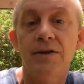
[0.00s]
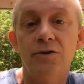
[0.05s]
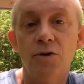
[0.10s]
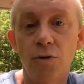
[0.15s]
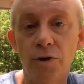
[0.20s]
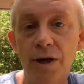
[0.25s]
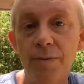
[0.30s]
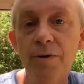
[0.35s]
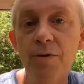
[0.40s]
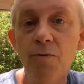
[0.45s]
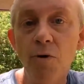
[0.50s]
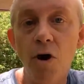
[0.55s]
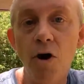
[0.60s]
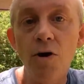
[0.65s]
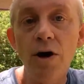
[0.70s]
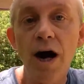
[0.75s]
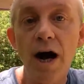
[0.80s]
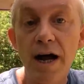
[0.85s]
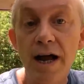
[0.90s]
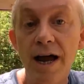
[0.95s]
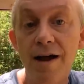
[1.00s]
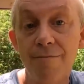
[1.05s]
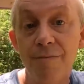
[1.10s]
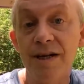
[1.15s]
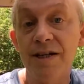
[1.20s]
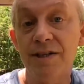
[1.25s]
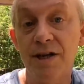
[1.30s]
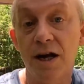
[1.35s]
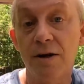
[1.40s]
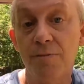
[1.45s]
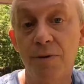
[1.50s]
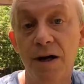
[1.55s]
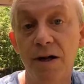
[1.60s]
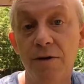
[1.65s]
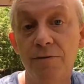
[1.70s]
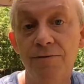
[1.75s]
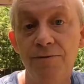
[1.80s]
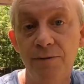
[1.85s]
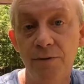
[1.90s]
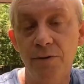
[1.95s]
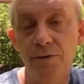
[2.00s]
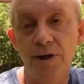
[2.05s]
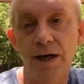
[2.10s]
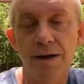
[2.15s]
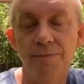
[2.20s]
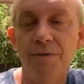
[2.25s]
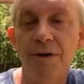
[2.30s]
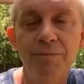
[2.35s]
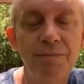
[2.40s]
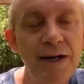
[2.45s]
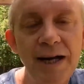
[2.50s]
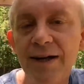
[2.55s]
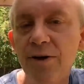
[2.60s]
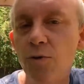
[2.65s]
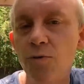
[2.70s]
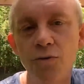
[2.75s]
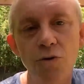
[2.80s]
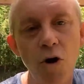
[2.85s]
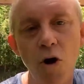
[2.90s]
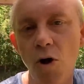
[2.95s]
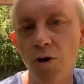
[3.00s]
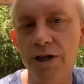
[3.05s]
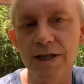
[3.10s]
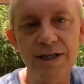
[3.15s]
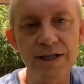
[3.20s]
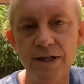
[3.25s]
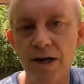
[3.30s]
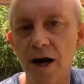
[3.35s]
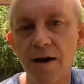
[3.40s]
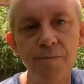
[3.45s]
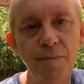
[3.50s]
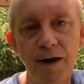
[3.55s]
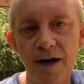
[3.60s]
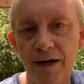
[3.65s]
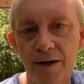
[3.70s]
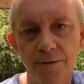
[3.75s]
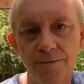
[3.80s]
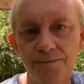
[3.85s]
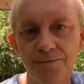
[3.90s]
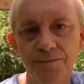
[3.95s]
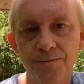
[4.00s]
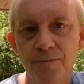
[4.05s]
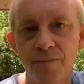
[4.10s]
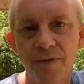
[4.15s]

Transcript: Don't get me wrong, I have my stockpile of food, but I don't call it stockpile.